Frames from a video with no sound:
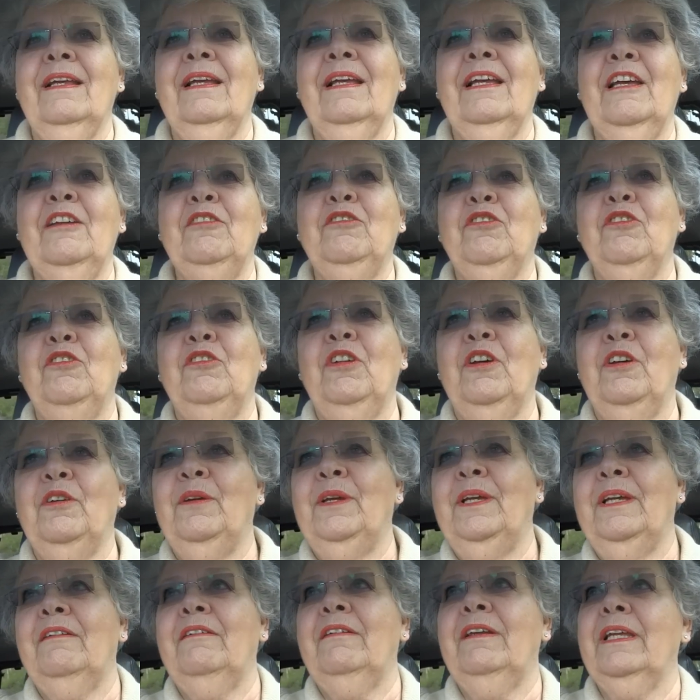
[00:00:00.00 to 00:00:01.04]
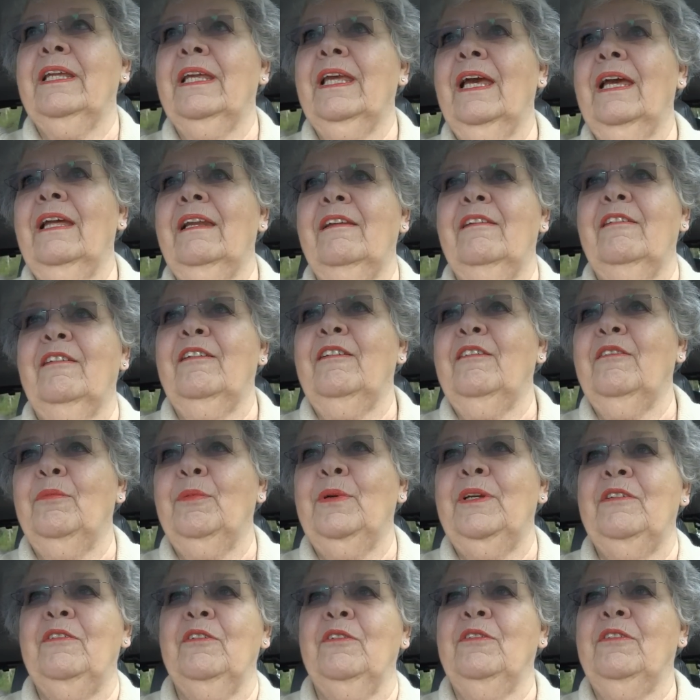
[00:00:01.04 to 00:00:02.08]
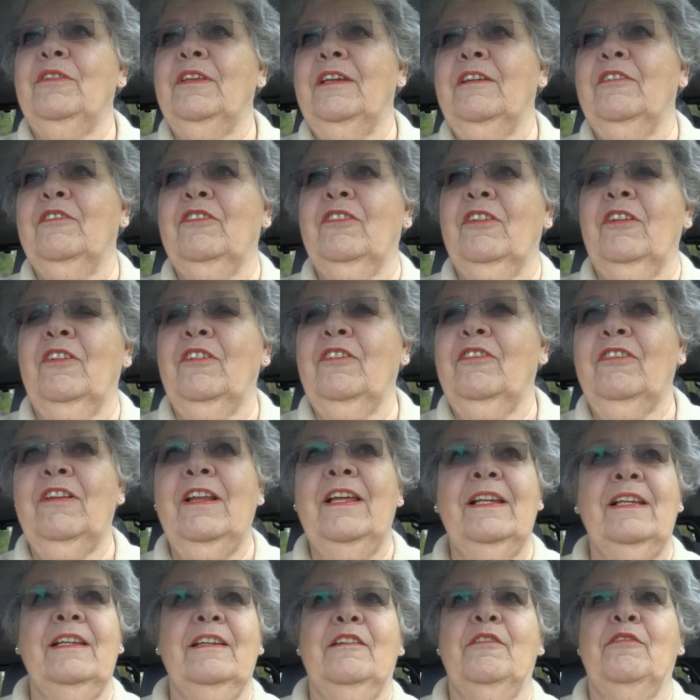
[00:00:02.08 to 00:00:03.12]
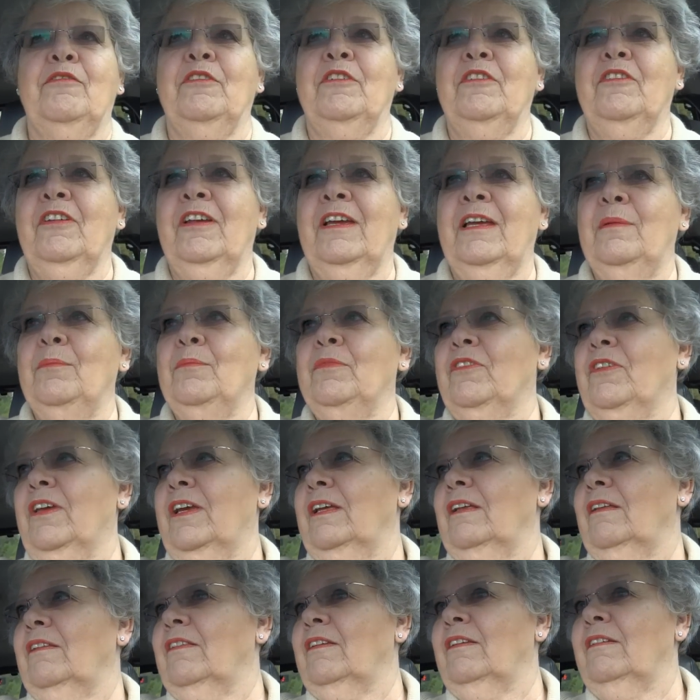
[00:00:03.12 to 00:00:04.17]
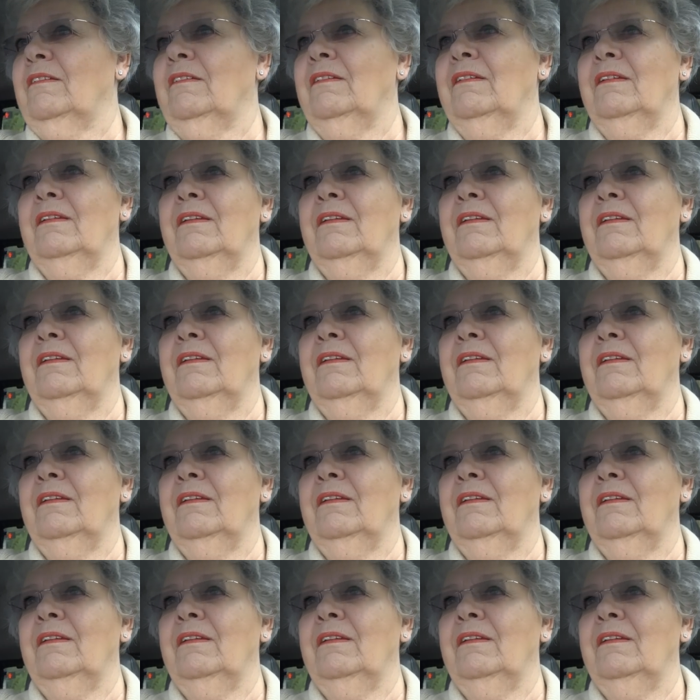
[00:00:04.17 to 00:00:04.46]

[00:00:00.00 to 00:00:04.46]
As you know, here in Canada, we do things on a slightly different time scale than